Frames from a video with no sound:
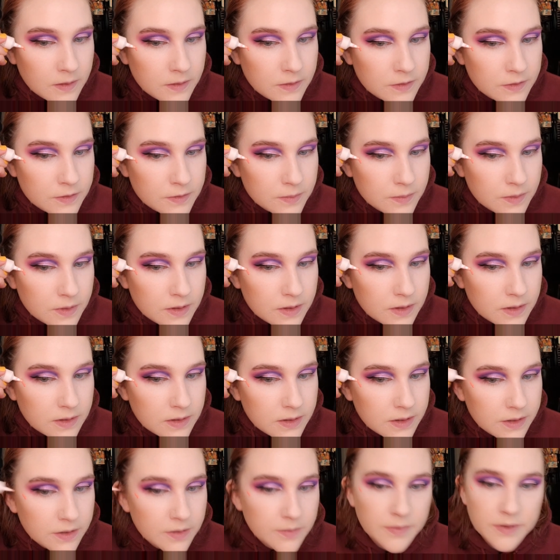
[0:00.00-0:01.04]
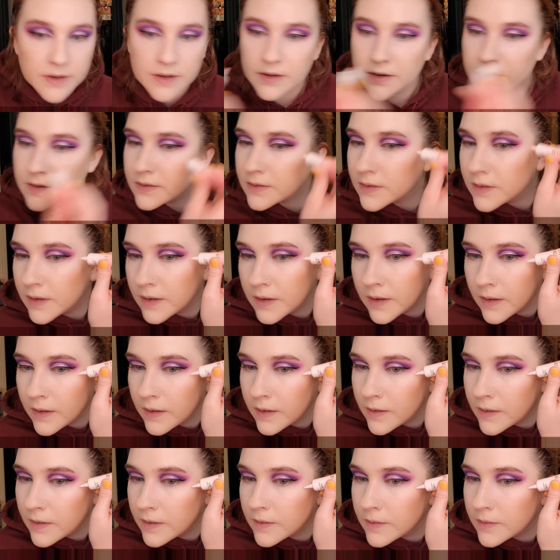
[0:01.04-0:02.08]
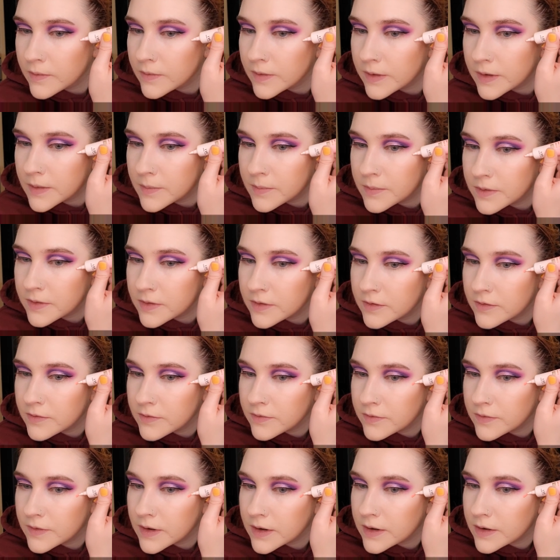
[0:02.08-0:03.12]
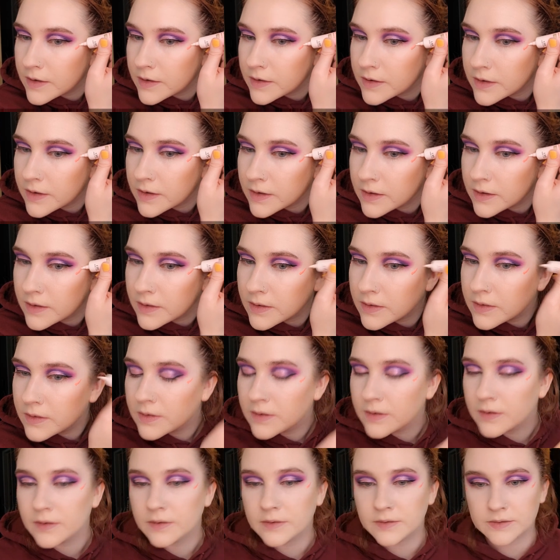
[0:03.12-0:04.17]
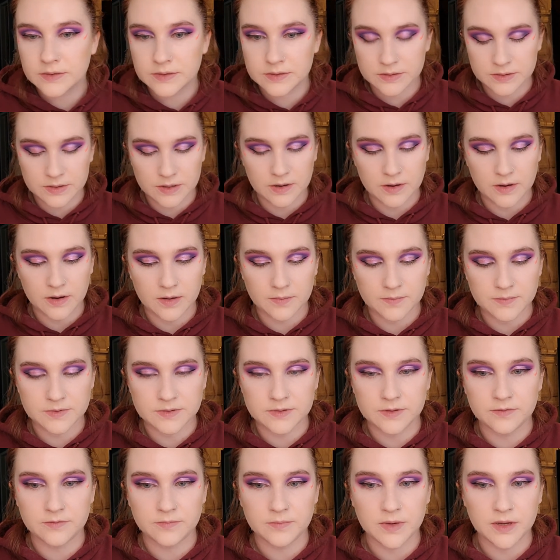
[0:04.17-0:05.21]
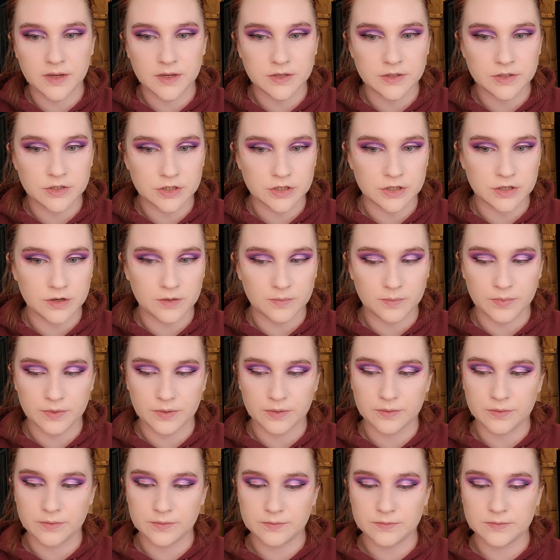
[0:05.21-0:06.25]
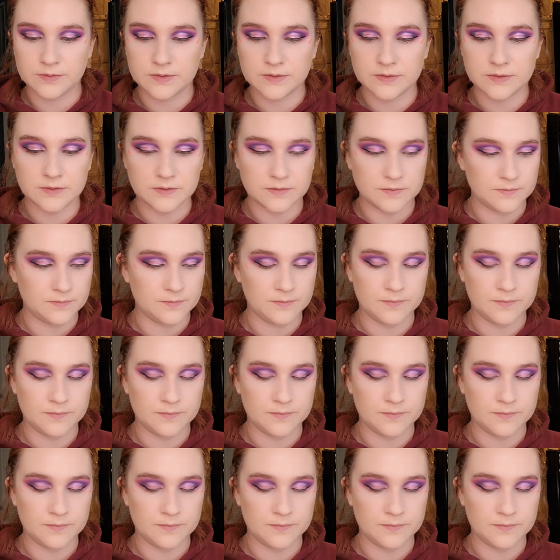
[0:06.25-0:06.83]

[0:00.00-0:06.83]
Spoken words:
Just want a little bit right up at the very tops of my cheekbones.